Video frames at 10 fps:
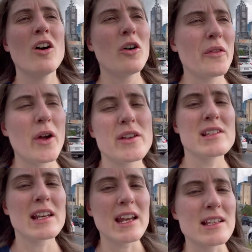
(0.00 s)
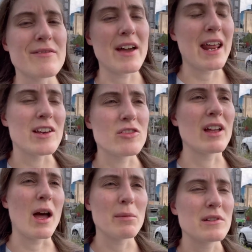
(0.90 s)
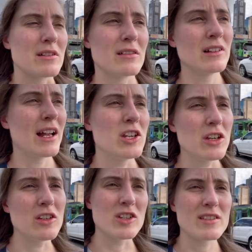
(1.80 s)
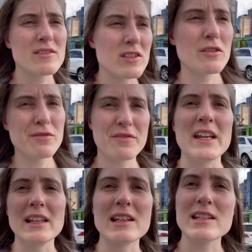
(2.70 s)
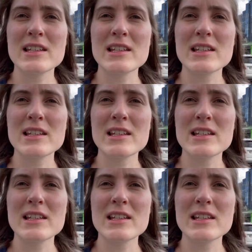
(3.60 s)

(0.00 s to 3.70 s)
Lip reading: Although Sydney is a financial capital and you can just sort of feel it.